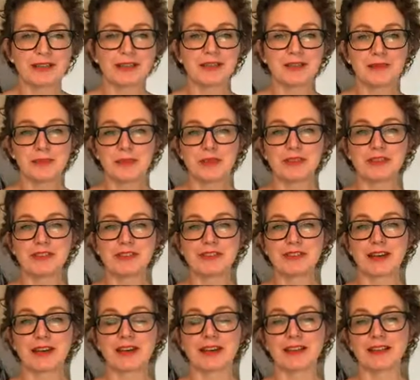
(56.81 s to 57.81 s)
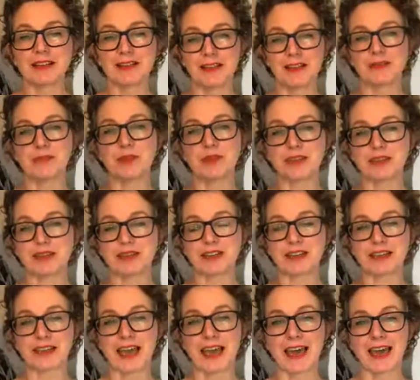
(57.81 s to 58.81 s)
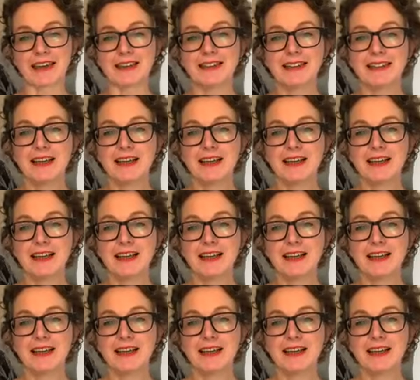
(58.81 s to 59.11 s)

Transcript: as much as I can.